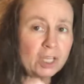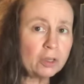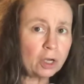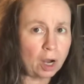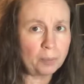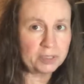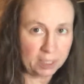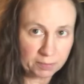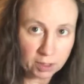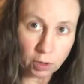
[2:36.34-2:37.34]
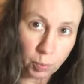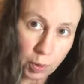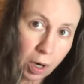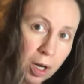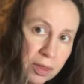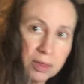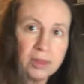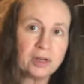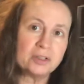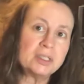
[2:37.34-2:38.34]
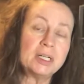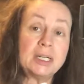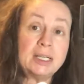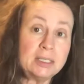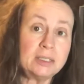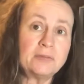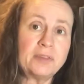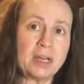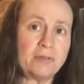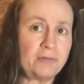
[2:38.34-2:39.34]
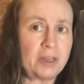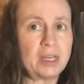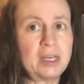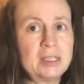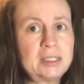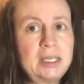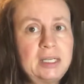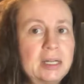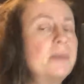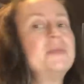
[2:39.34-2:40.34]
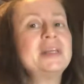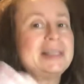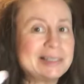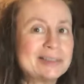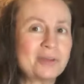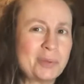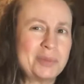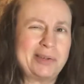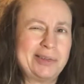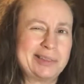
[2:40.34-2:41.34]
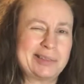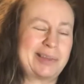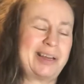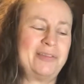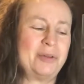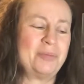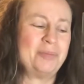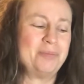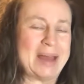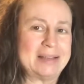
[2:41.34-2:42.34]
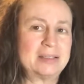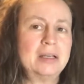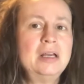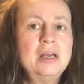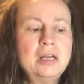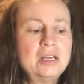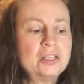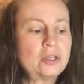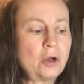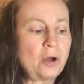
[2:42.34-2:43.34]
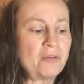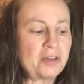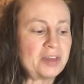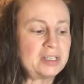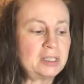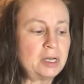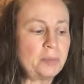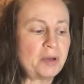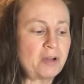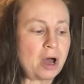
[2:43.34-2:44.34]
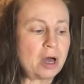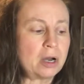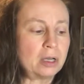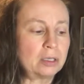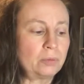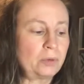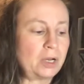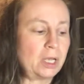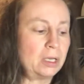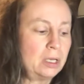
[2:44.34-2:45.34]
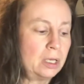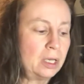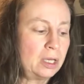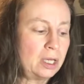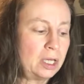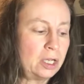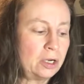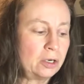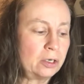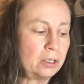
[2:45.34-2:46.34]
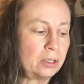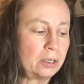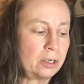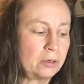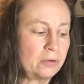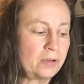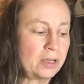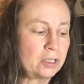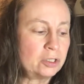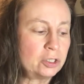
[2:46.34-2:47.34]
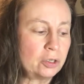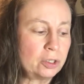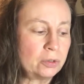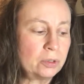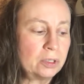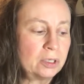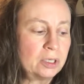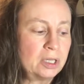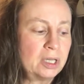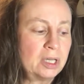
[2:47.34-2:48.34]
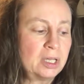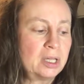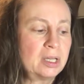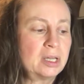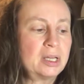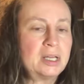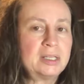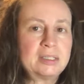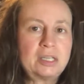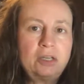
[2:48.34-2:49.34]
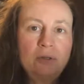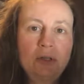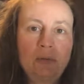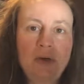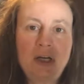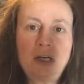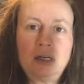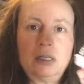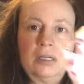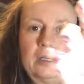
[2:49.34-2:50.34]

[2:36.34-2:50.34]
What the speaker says: the copper tape that you put on, there's an adhesive that if it's heated up, the adhesive comes out and it's kind of a mess. So I've got that to clean up. I've got a little ring here. Oh, I don't know if I can show you. It's a cute little ring.